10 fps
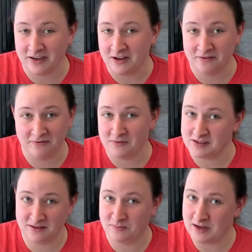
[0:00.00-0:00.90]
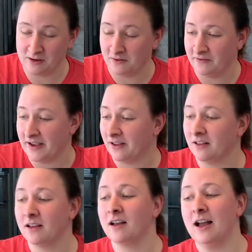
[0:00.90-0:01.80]
video was a big old fail.
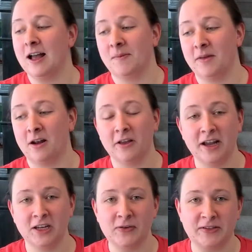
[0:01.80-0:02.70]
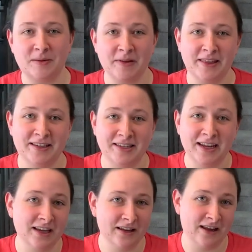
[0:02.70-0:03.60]
And all you gotta do is dump it in the
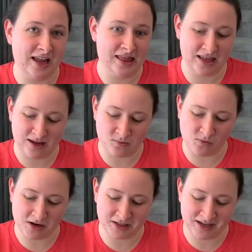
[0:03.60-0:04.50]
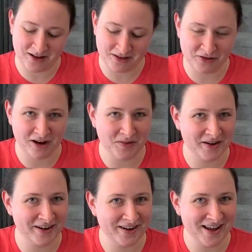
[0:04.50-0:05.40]
sink and then wash it down the drain
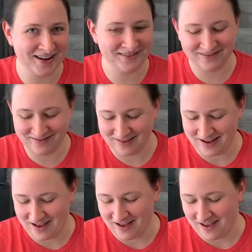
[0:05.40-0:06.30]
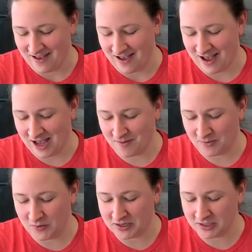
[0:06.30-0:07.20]
when you're done.
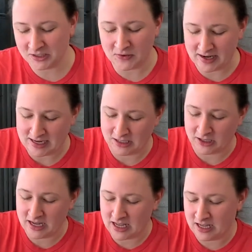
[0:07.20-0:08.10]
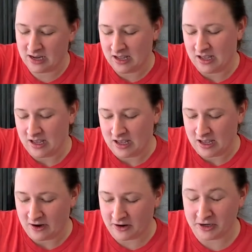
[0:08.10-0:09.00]
Questions you can ask your kid
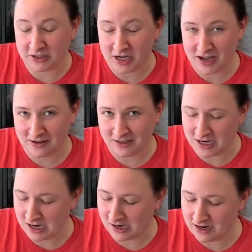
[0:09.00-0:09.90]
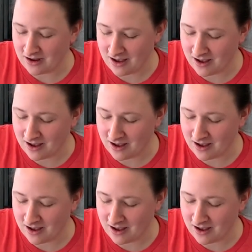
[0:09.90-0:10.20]
or your child, sorry.